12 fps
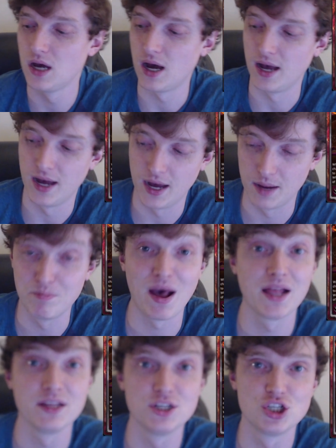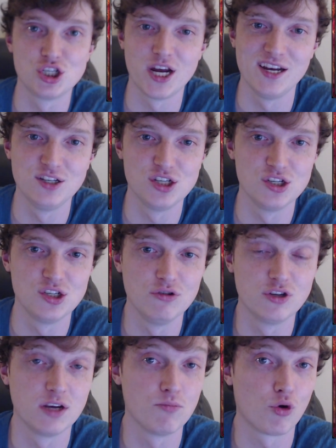balance changes
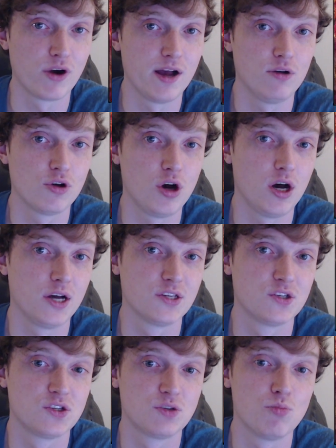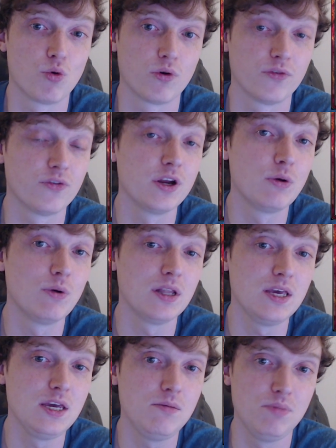using morale costs more
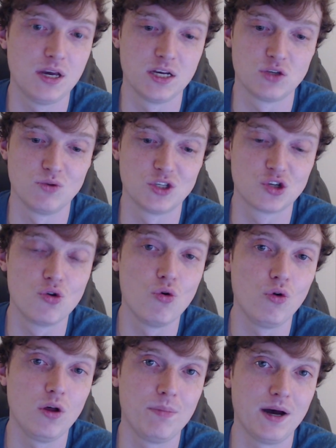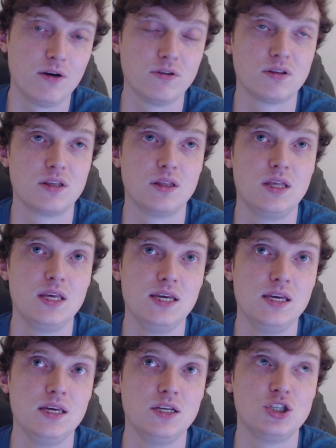frequently, because what's cool about
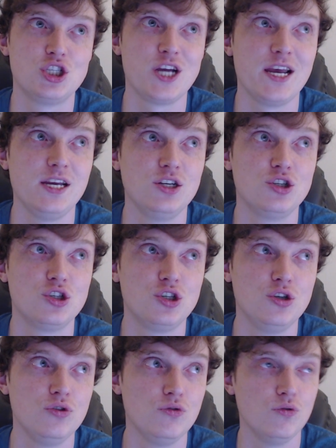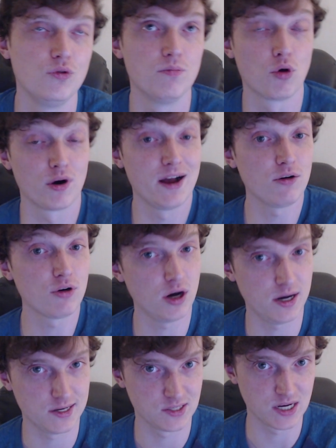the change to morale
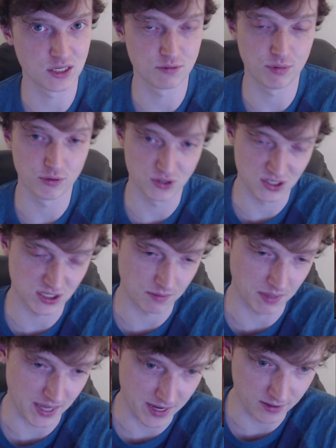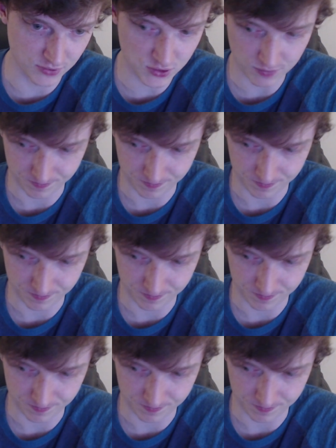cost as opposed to something else